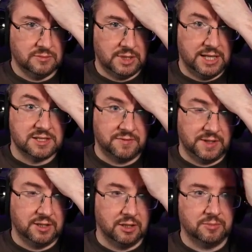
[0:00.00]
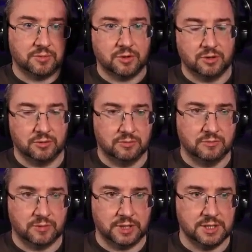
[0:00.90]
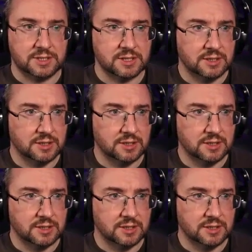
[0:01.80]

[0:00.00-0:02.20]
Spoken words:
It's filling up. Cool. Right.